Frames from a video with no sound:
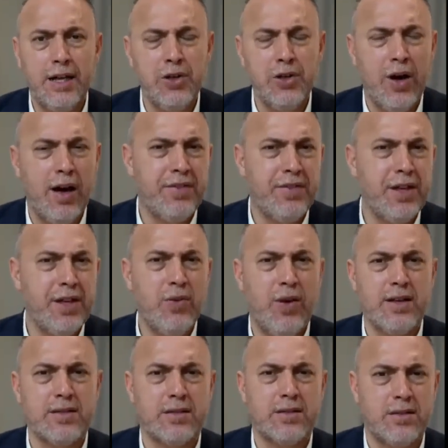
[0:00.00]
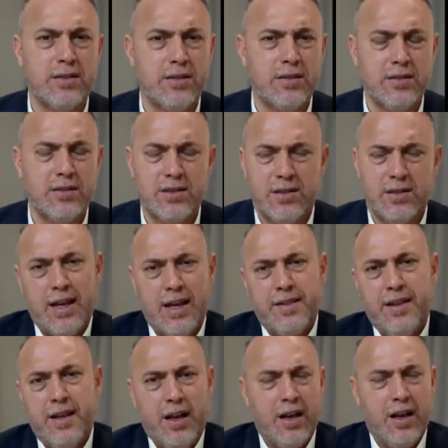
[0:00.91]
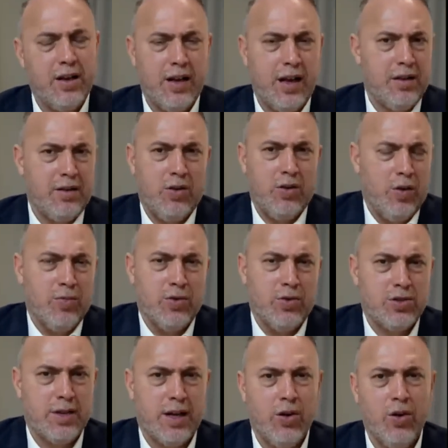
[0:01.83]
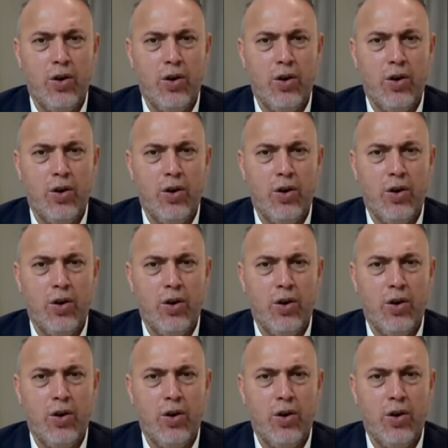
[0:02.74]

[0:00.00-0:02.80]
you have the US standing almost